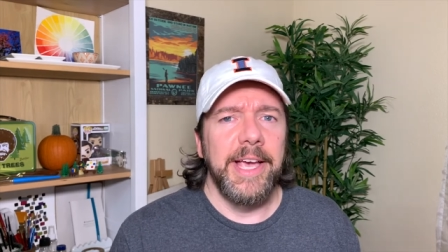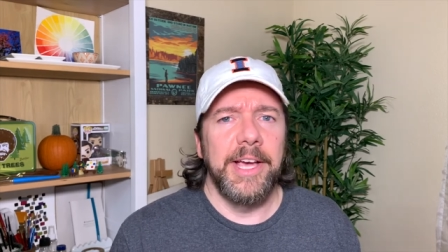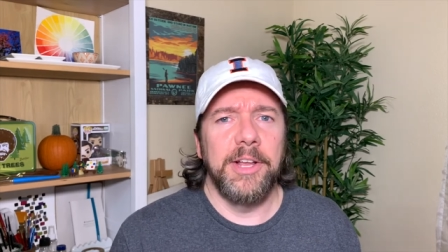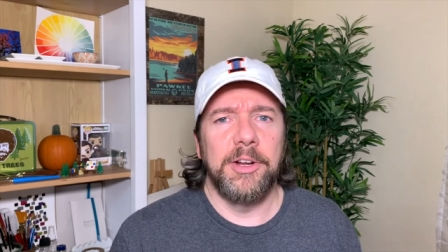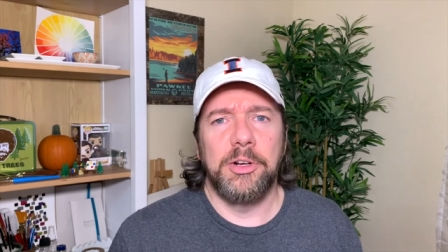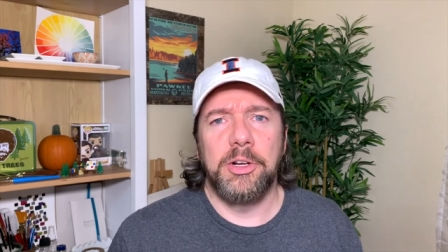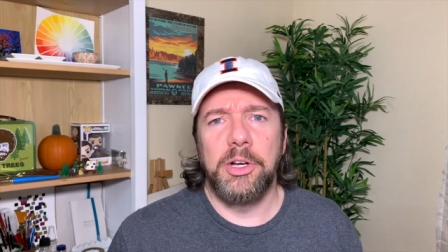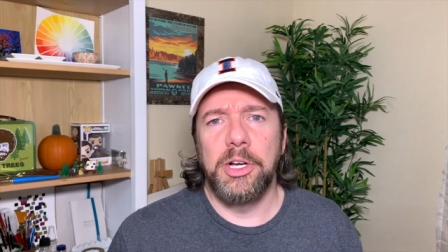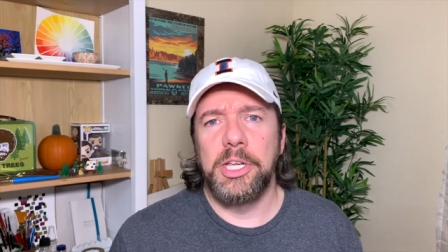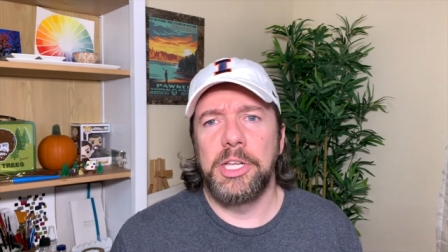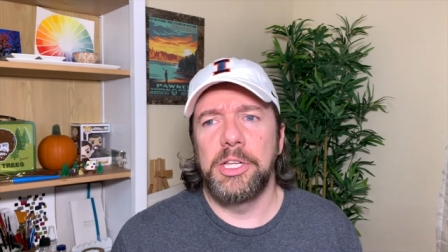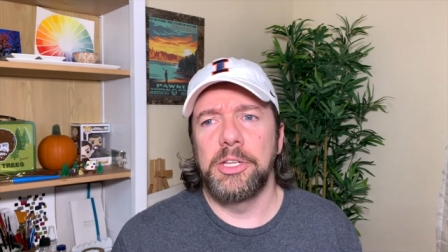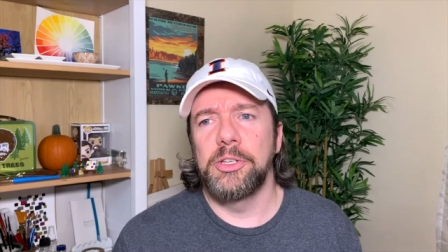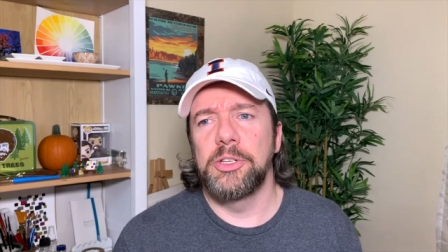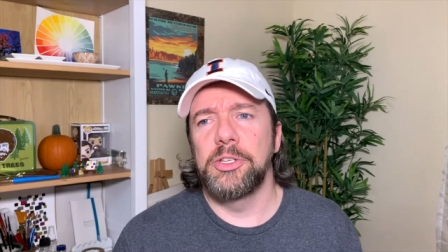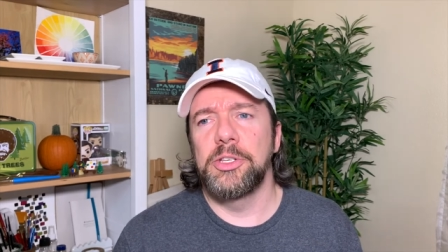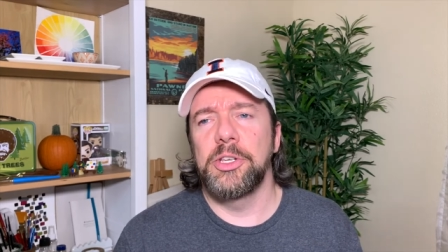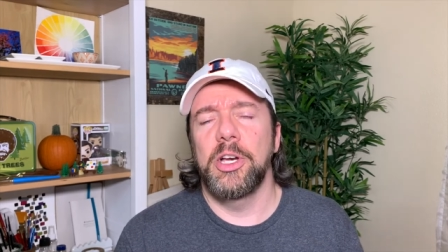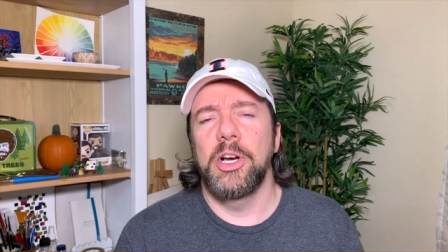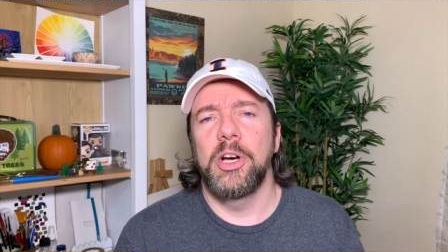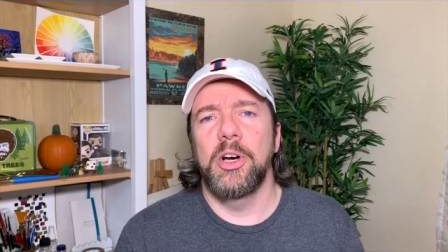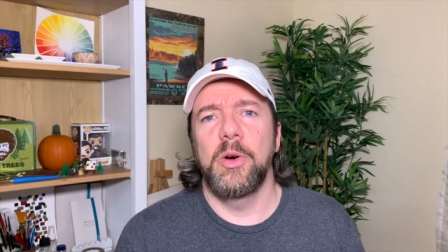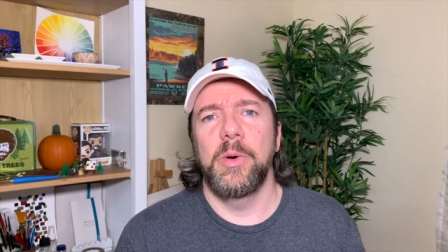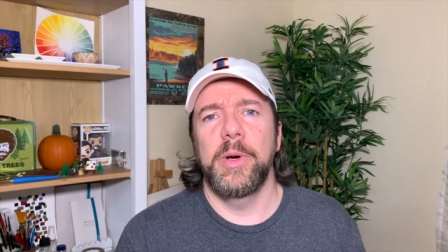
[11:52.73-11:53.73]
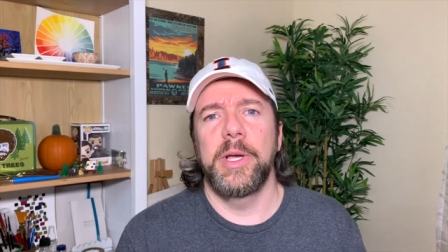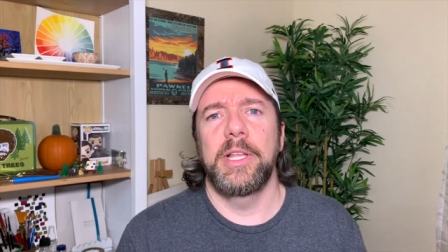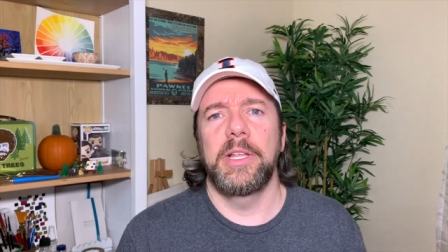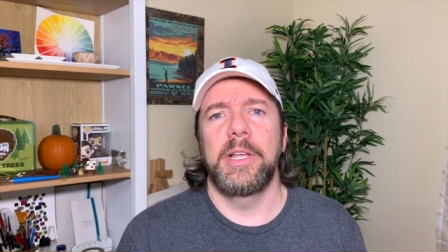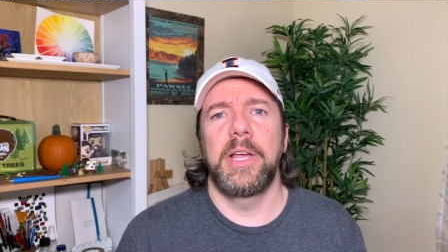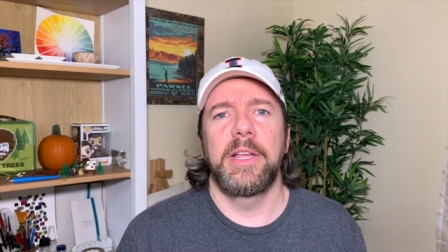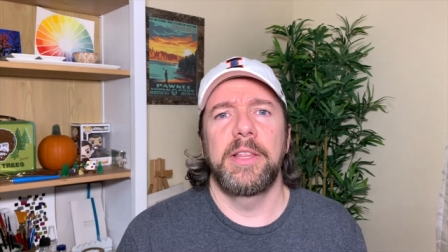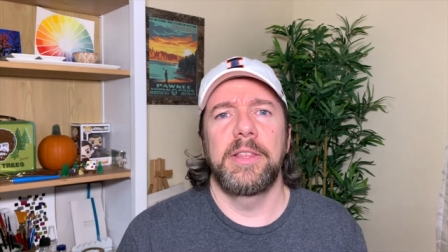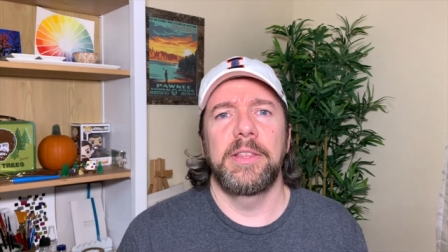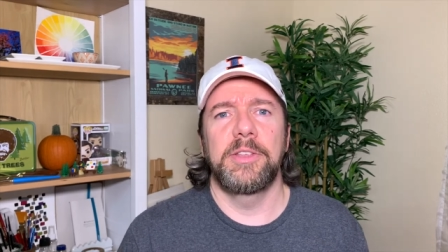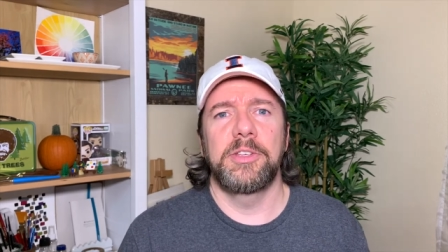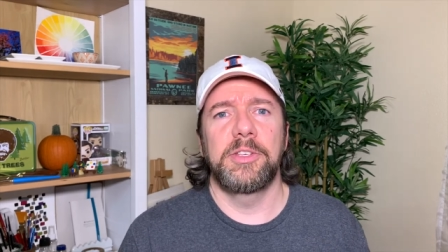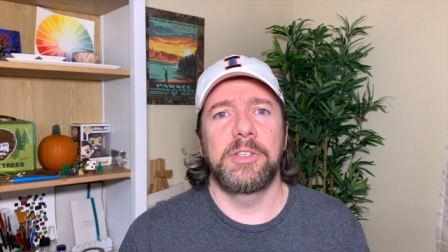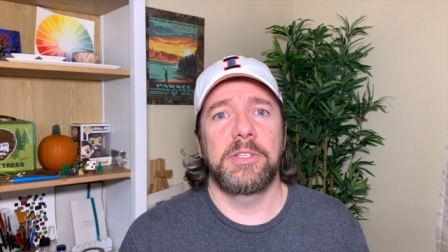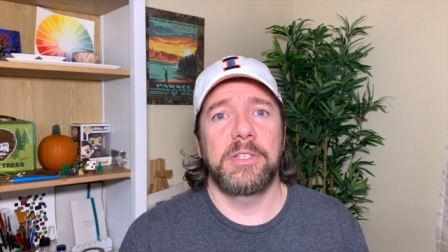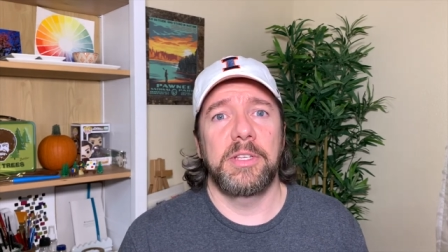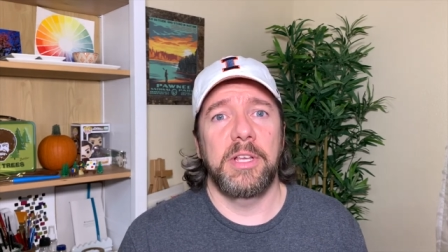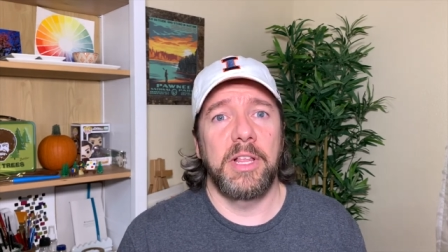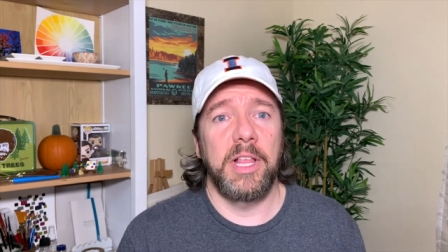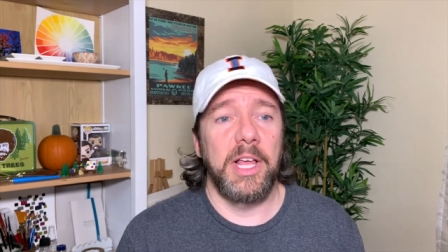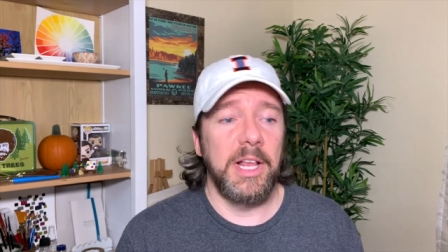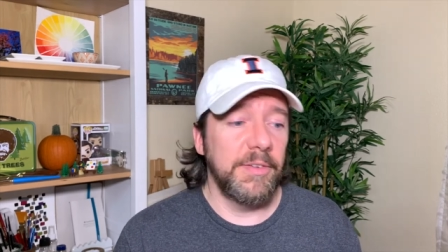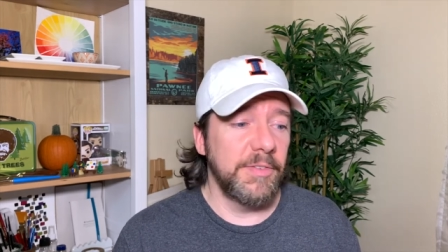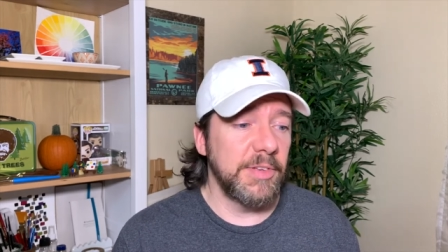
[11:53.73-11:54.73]
her cooking show, and just
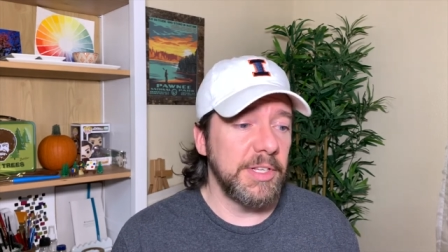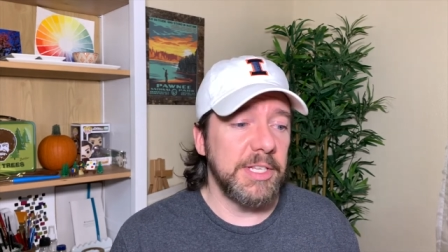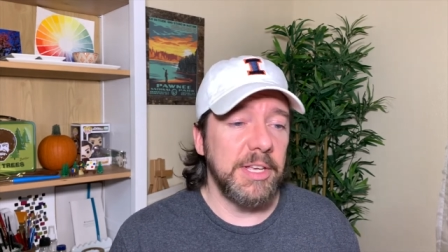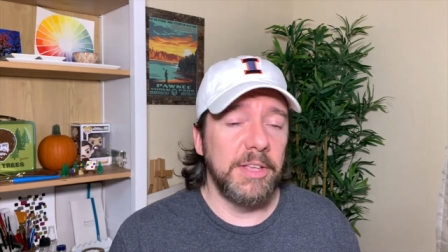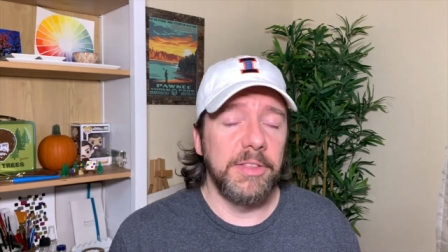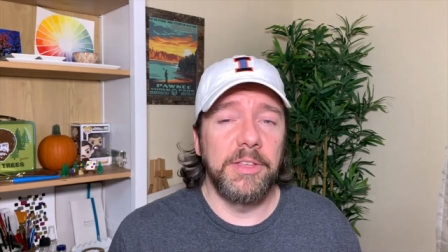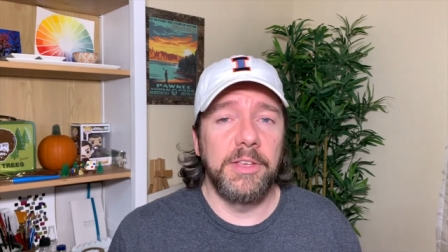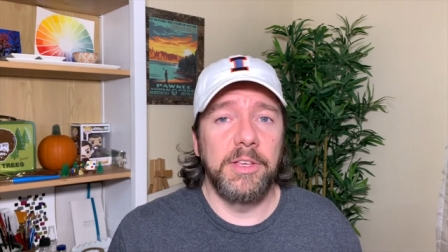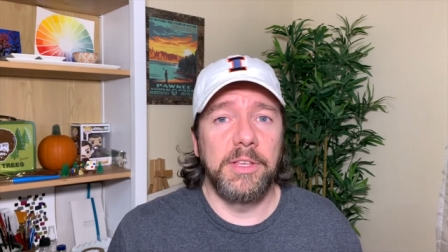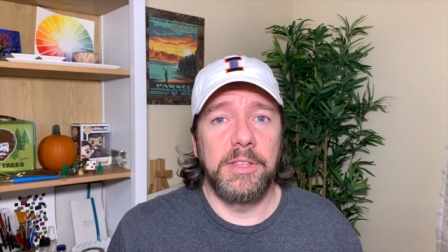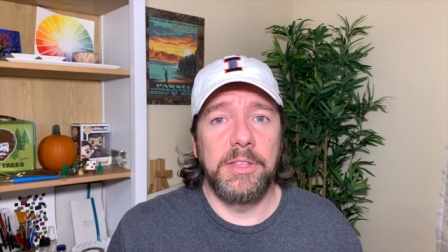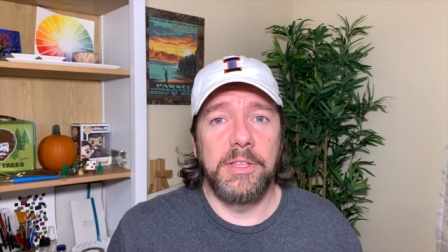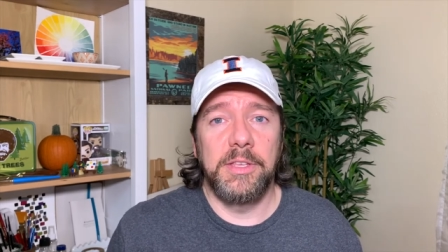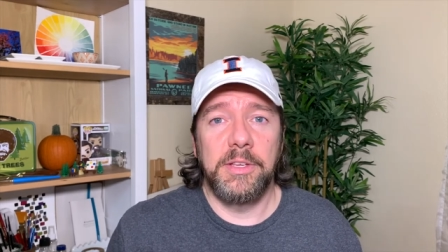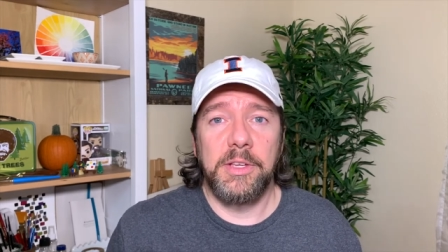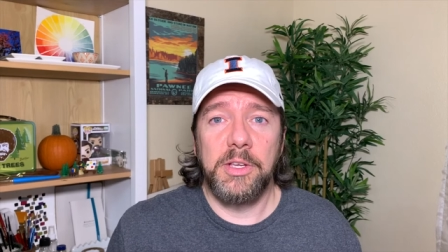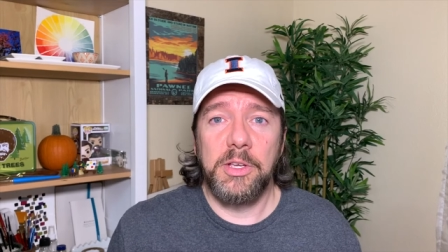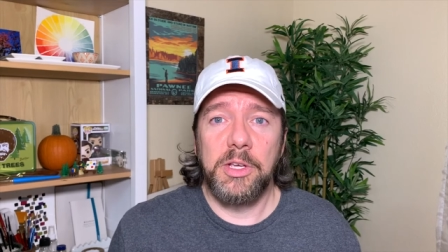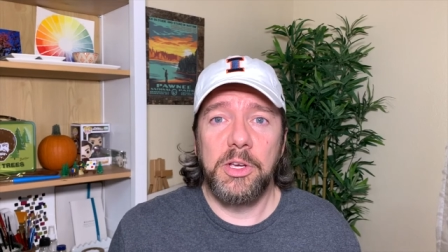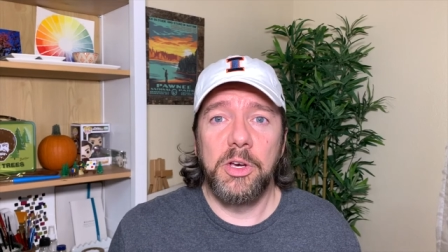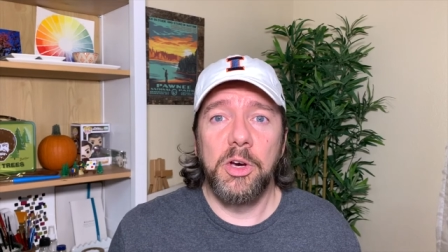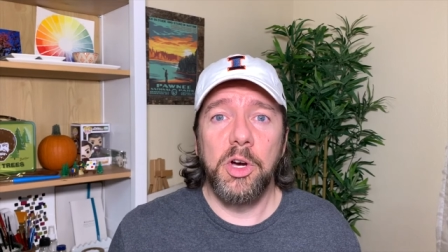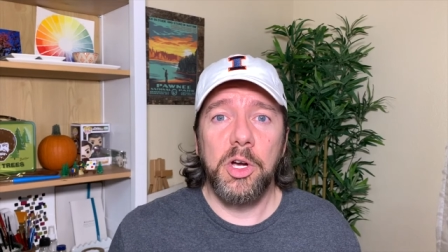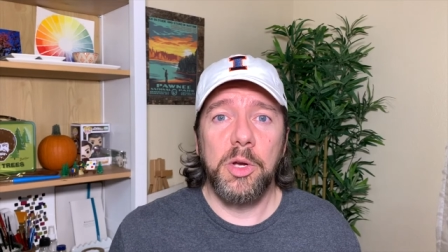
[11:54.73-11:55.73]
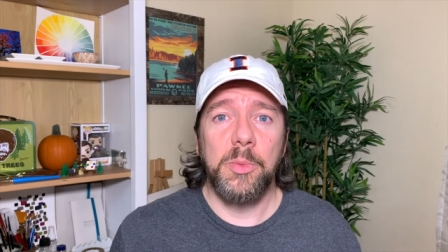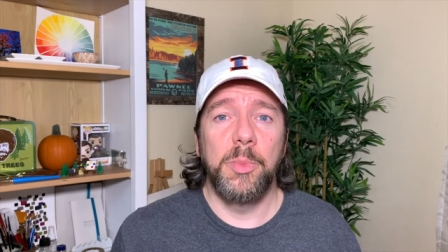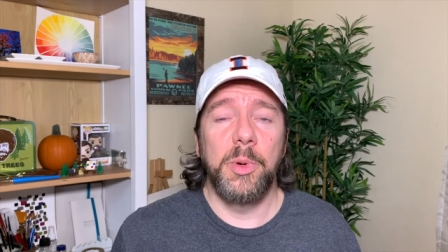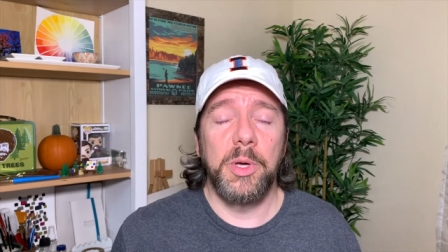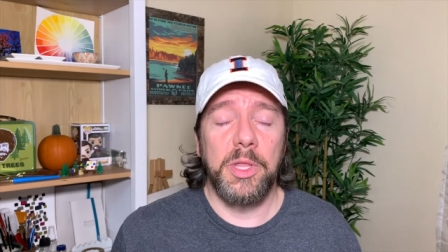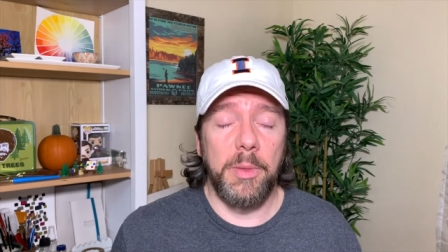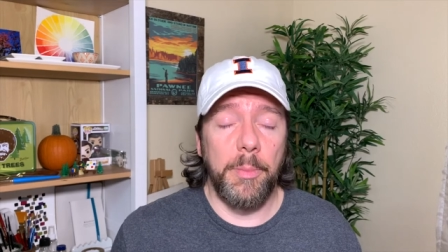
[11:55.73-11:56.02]
a lot of it's on the cookbook,